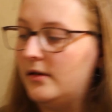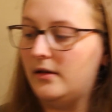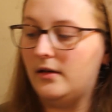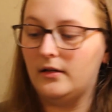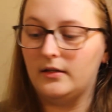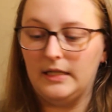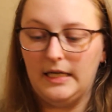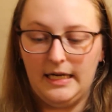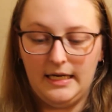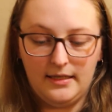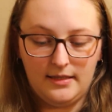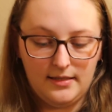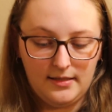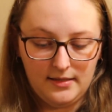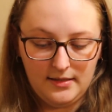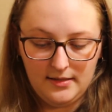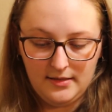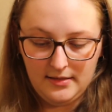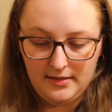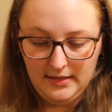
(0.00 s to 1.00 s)
All
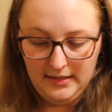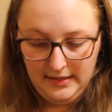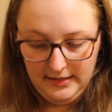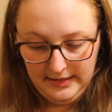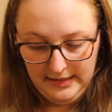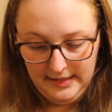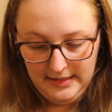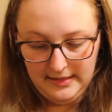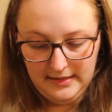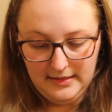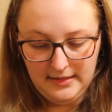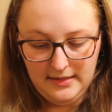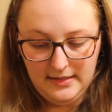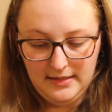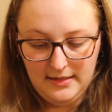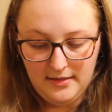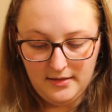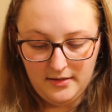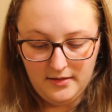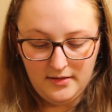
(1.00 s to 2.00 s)
right. Again,
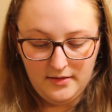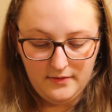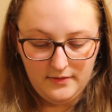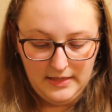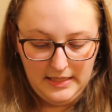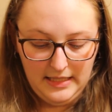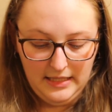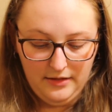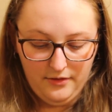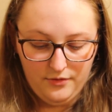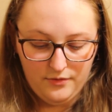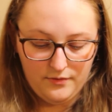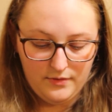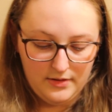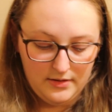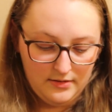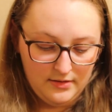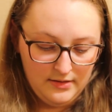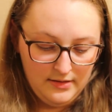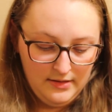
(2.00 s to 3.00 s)
this is also a huge
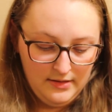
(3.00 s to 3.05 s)
one.